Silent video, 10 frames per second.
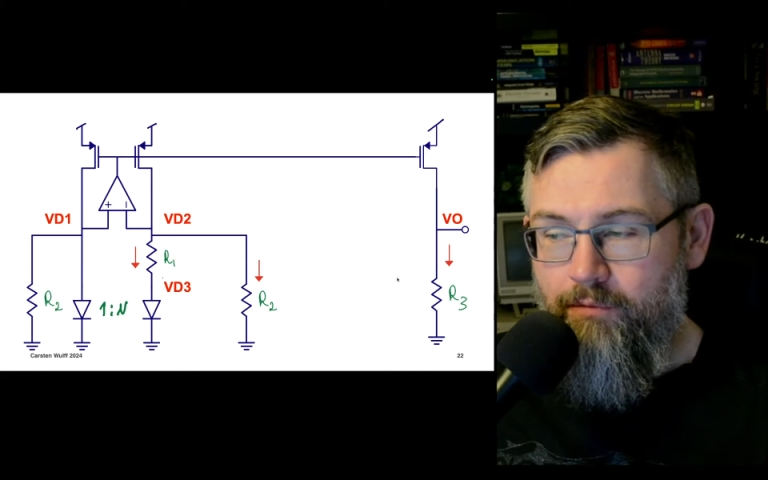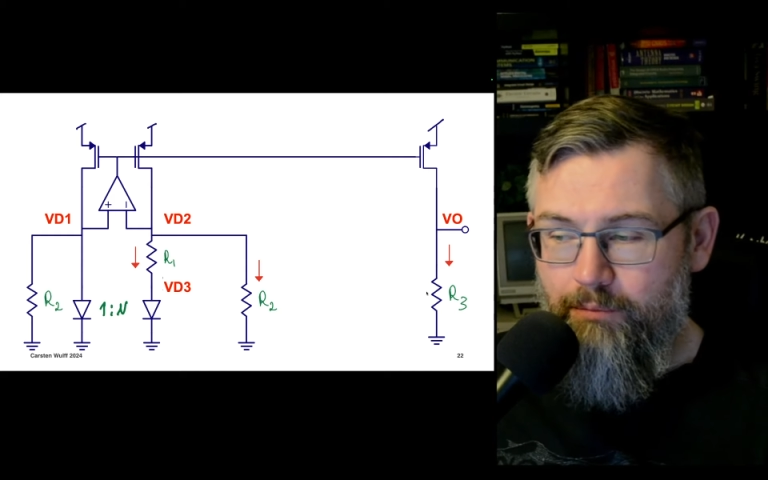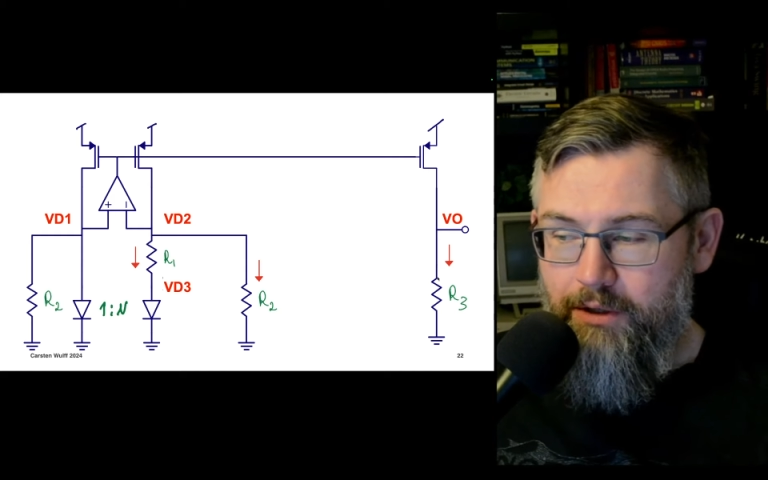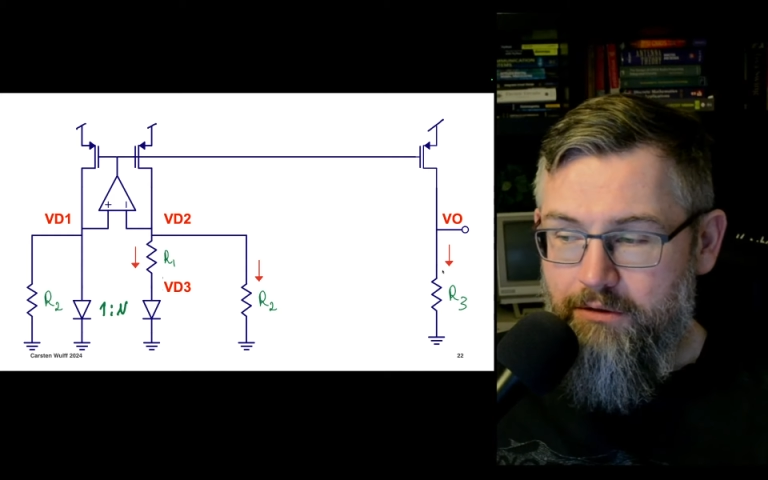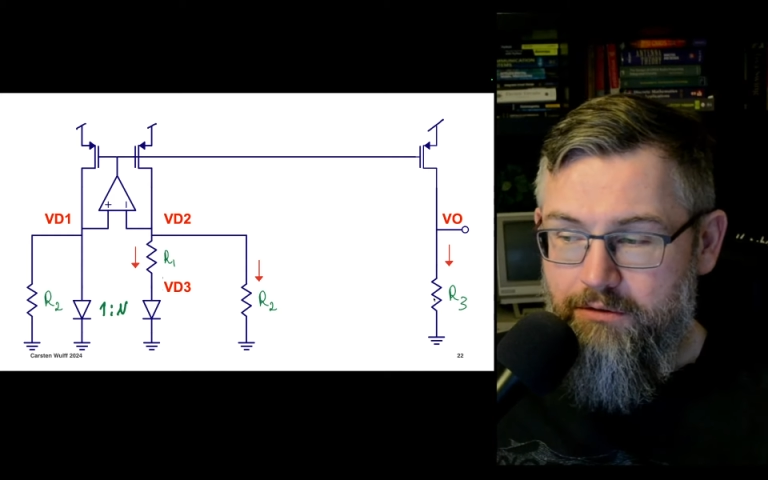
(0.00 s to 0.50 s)

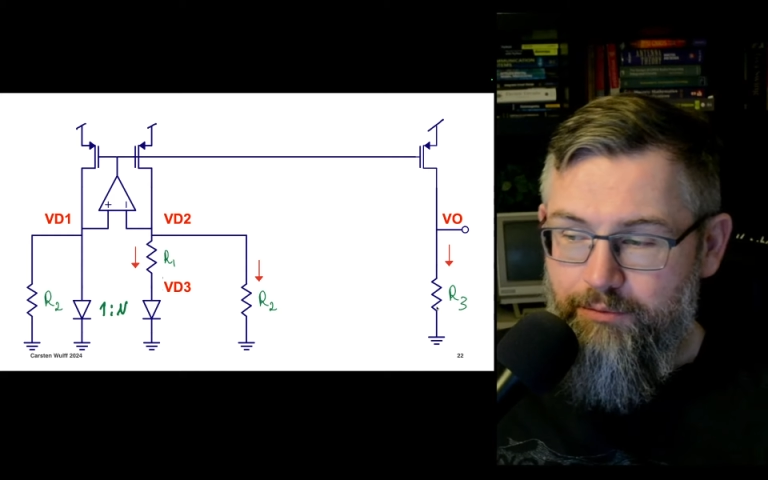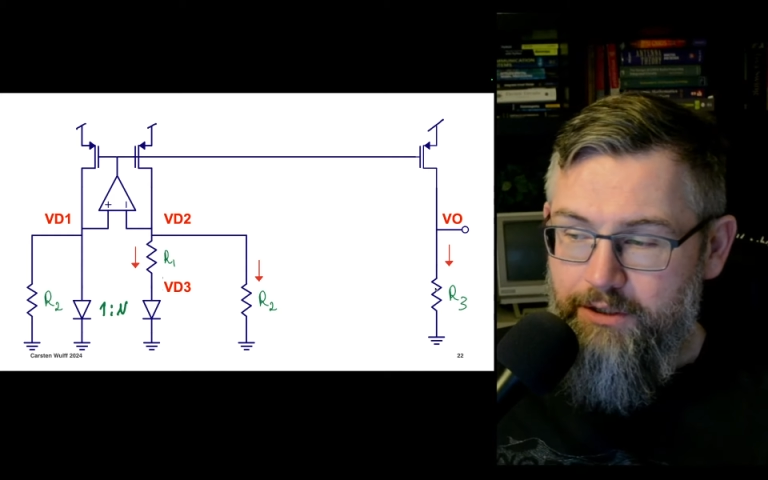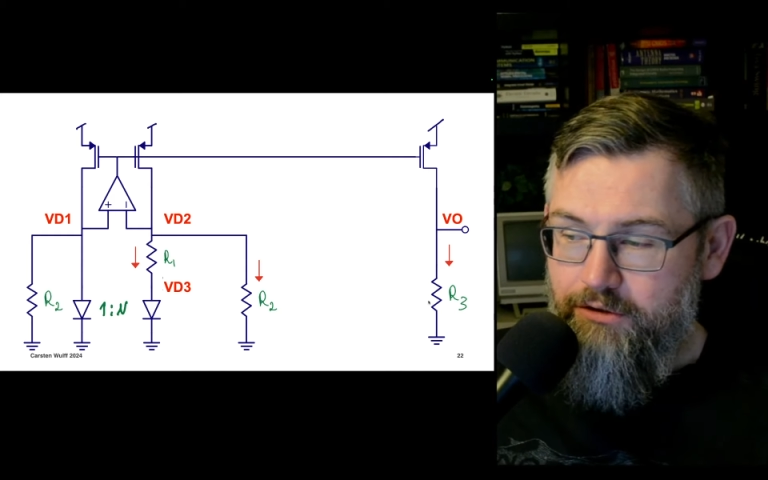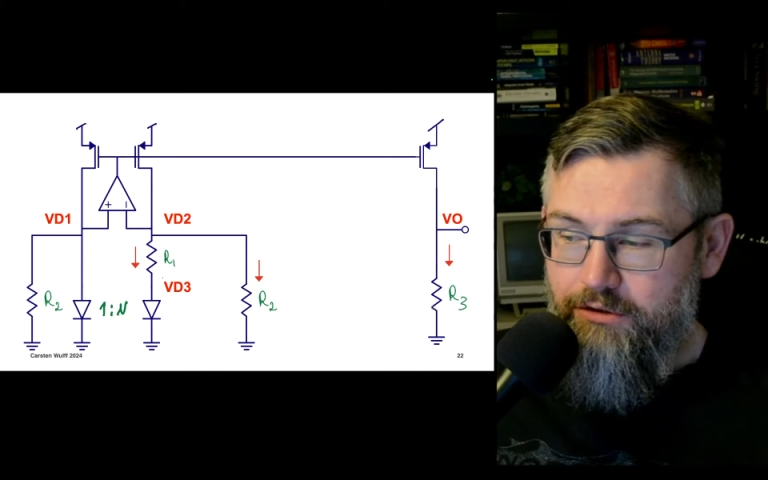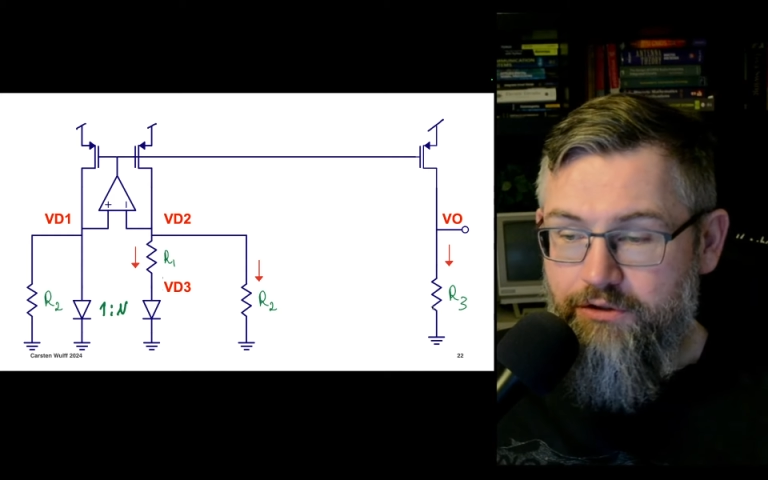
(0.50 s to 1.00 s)
because we
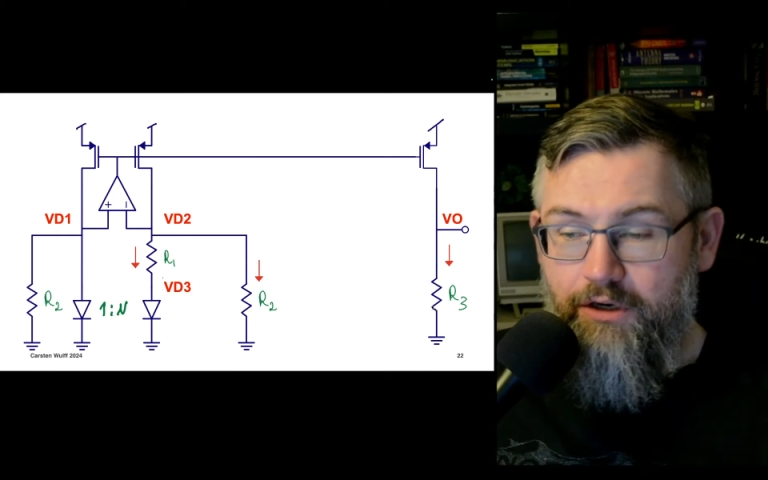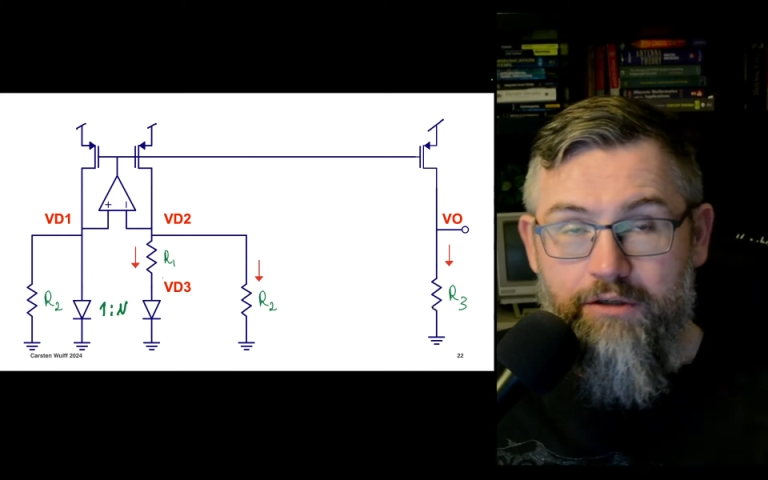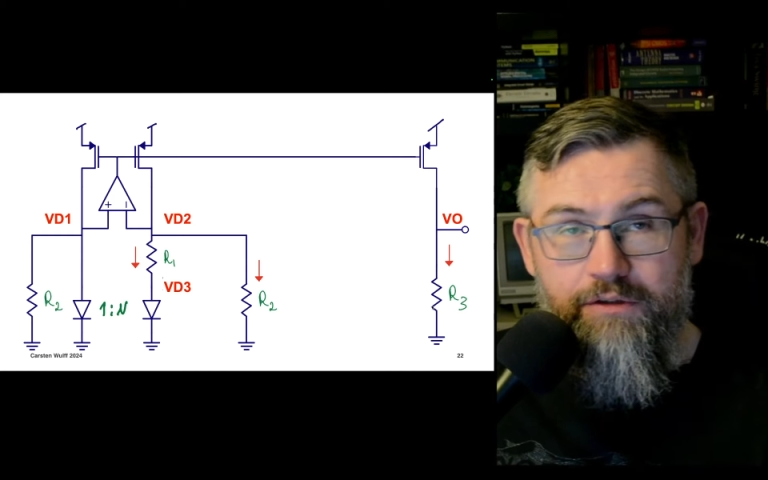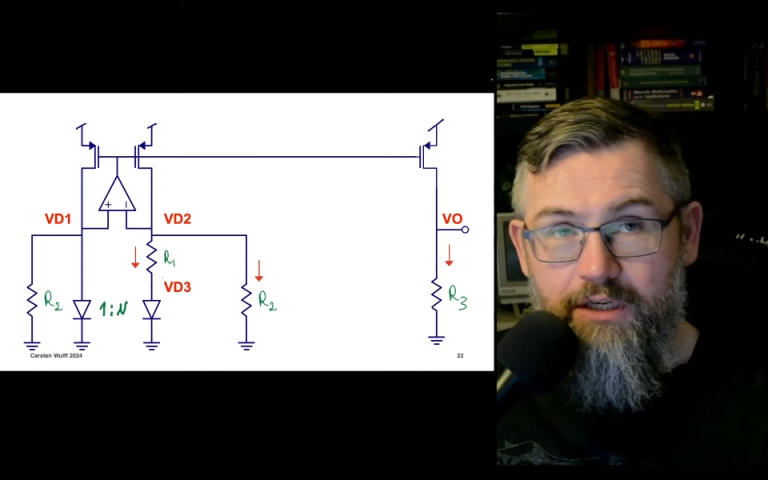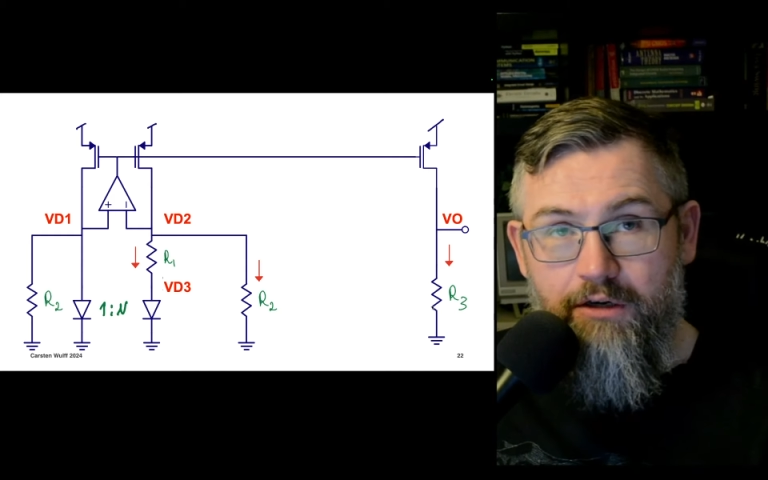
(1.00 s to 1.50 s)
can just size the